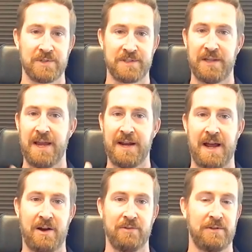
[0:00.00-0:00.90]
it was laid
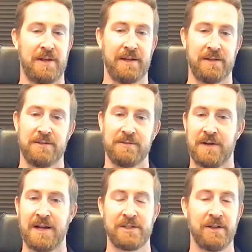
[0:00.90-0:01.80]
out. Like
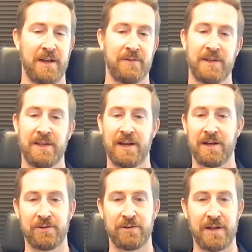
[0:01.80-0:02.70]
I took everything
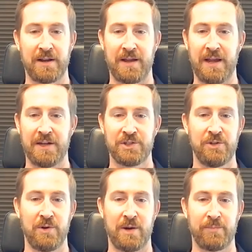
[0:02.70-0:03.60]
I learned out of that
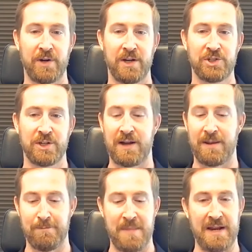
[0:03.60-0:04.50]
HQ operation and
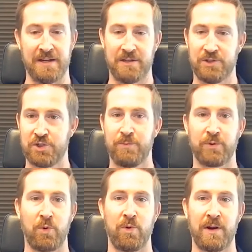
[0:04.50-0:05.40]
I made it
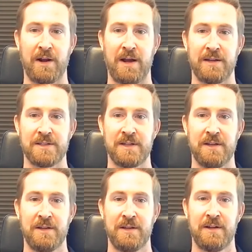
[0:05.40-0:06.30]
super organized
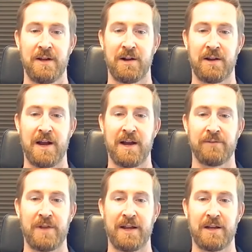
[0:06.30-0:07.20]
on
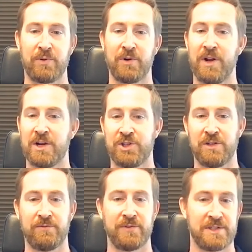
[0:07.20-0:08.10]
kind of like a
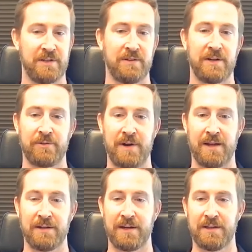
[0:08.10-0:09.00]
production facility,
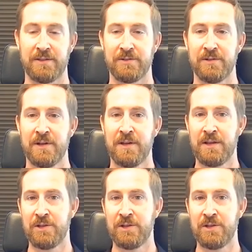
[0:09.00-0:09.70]
right? Like you